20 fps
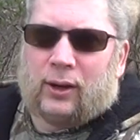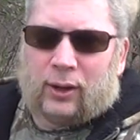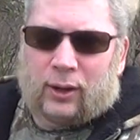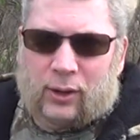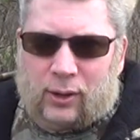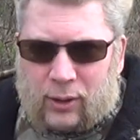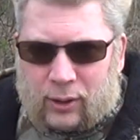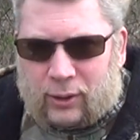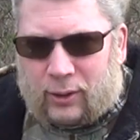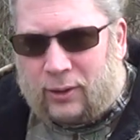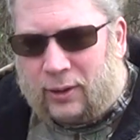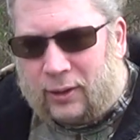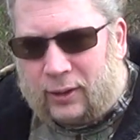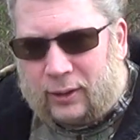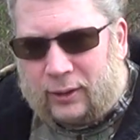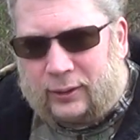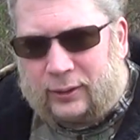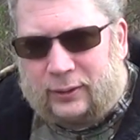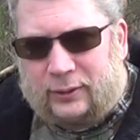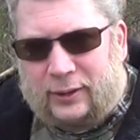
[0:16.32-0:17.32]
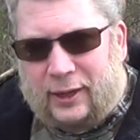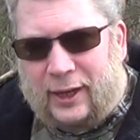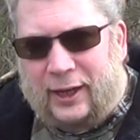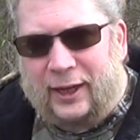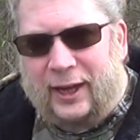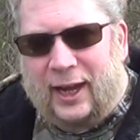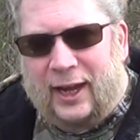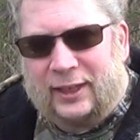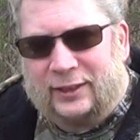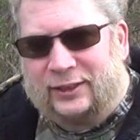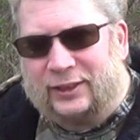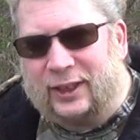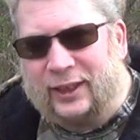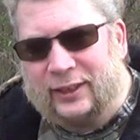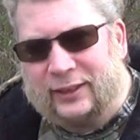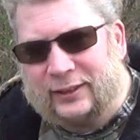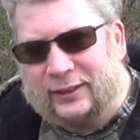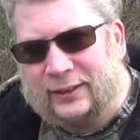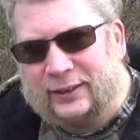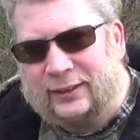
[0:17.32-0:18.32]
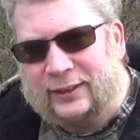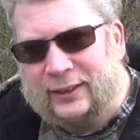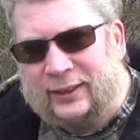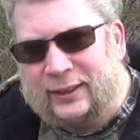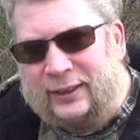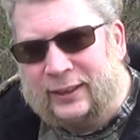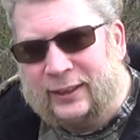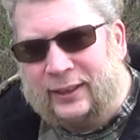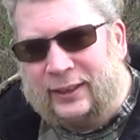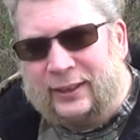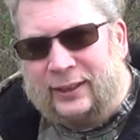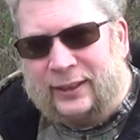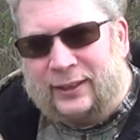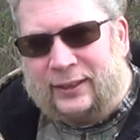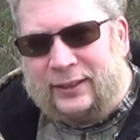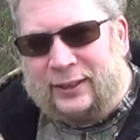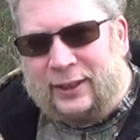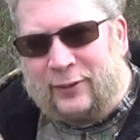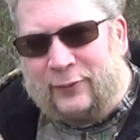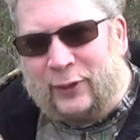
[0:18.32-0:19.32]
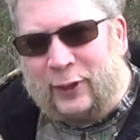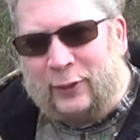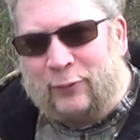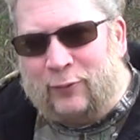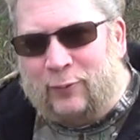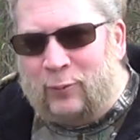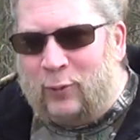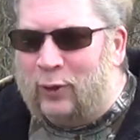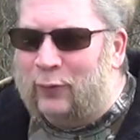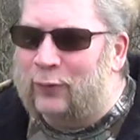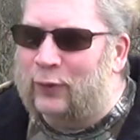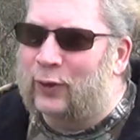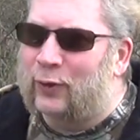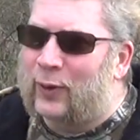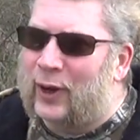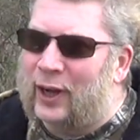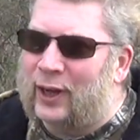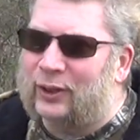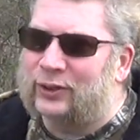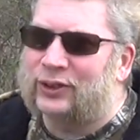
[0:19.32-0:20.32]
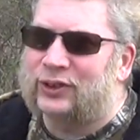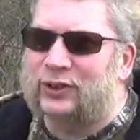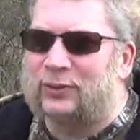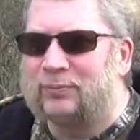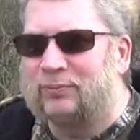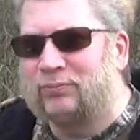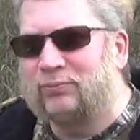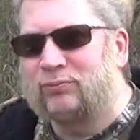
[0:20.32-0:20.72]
Hey guys, Dave here from Wolf in the Wilds.